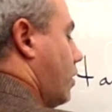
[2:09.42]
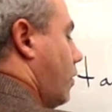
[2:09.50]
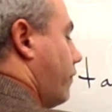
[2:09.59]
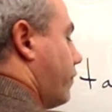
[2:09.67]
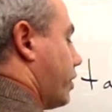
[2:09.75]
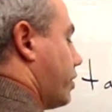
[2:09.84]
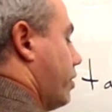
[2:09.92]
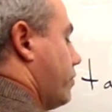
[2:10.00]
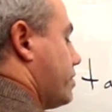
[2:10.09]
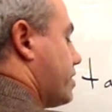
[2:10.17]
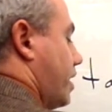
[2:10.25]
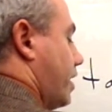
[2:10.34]
over
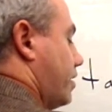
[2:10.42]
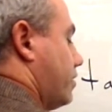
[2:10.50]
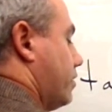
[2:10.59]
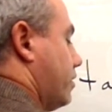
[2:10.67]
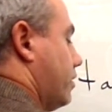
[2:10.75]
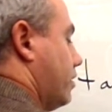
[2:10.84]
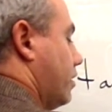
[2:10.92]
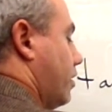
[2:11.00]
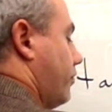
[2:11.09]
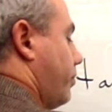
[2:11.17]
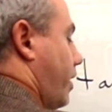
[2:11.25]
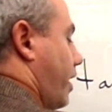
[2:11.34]
cosine
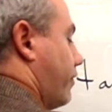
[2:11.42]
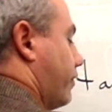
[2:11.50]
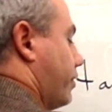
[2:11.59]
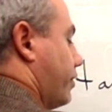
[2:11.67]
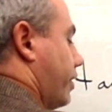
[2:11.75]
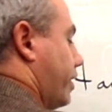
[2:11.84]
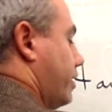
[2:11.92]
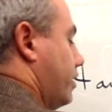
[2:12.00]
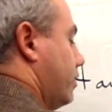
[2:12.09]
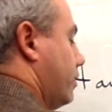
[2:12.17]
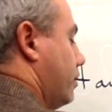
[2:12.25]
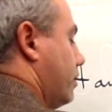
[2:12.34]
of pi over
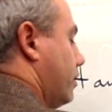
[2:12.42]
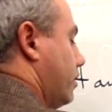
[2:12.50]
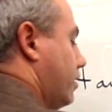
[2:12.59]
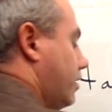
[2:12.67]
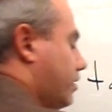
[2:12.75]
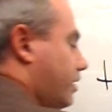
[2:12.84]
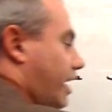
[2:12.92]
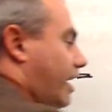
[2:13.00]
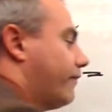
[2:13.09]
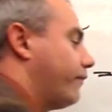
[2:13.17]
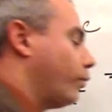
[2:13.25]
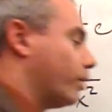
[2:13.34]
3.
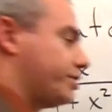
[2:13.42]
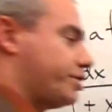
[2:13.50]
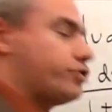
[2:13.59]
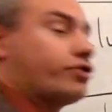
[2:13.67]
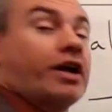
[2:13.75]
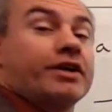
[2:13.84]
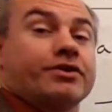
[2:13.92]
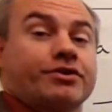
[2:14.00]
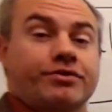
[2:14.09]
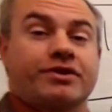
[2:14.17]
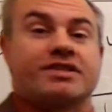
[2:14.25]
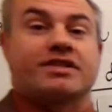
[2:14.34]
If we're just trying to
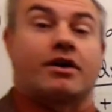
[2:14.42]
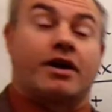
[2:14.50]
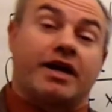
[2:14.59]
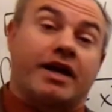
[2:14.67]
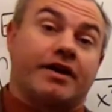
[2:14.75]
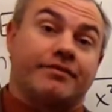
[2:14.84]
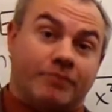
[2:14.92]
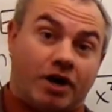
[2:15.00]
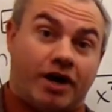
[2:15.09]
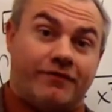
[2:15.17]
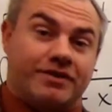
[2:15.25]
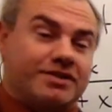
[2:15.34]
do this in our head,
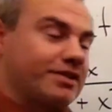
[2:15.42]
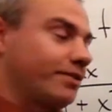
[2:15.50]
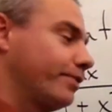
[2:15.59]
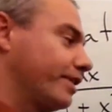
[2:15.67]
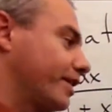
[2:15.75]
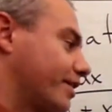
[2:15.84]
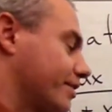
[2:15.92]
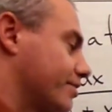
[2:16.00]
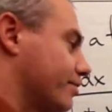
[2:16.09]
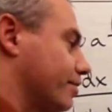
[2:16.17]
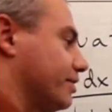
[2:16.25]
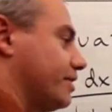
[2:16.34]
obviously we could
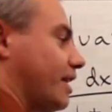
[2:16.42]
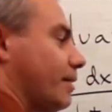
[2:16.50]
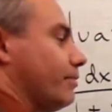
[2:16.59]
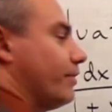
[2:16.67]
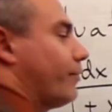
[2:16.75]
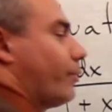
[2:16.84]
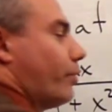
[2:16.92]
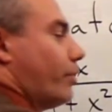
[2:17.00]
consult a table if we